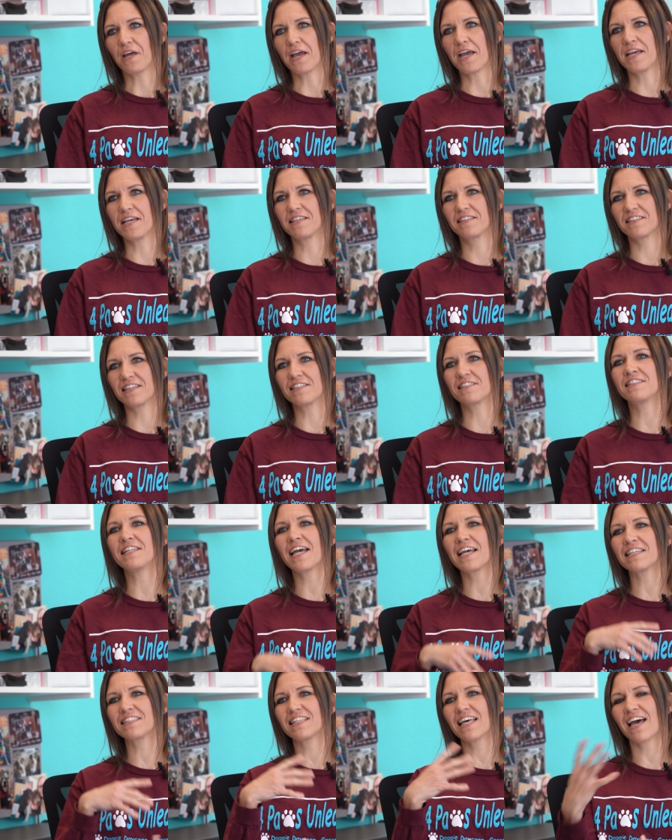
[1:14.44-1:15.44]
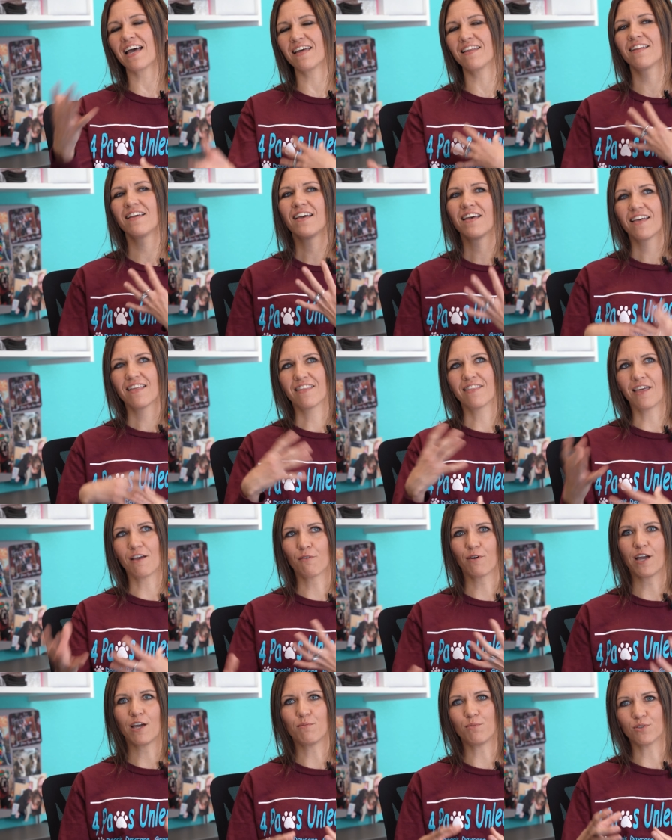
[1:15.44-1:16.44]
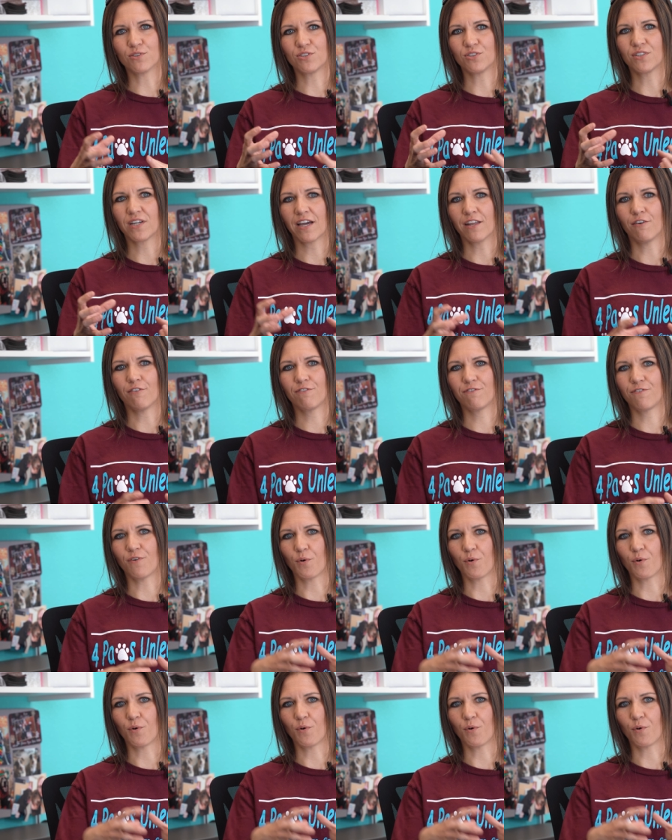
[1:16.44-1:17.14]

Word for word: nice. It's nice that they were able to kind of